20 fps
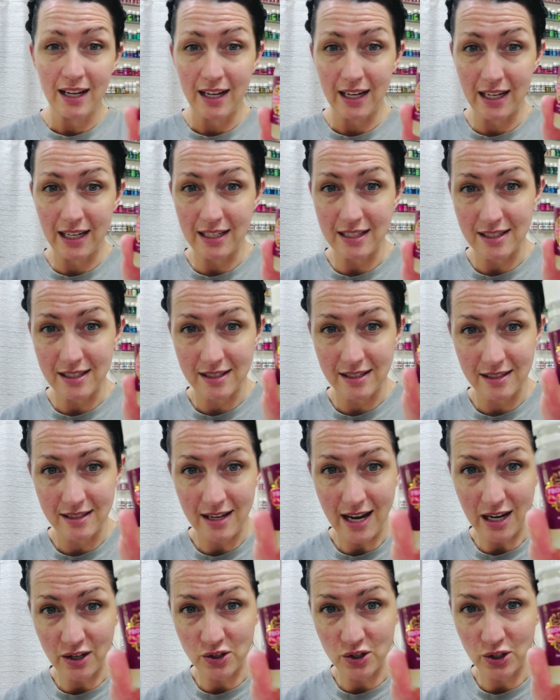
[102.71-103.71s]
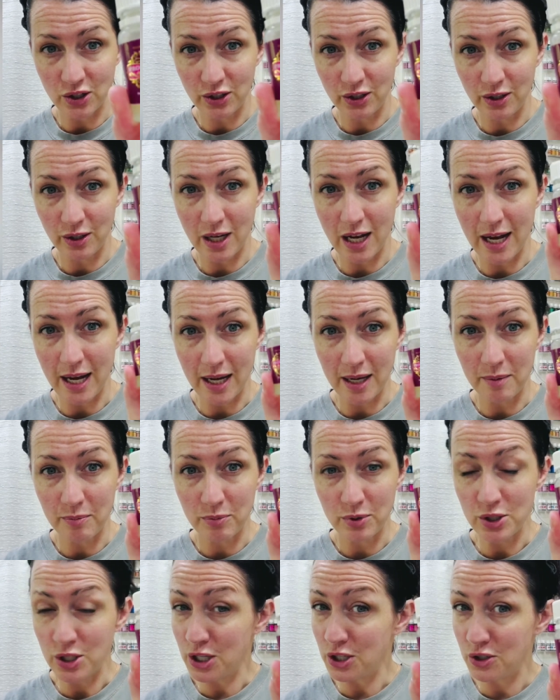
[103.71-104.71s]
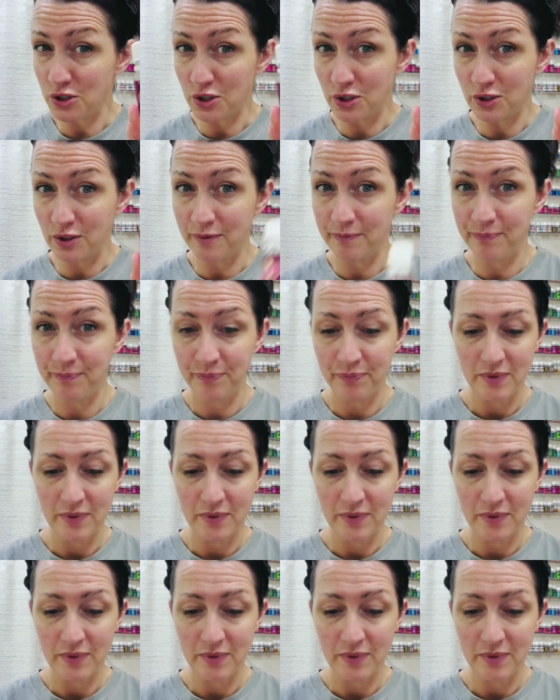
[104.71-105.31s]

It's natural progesterone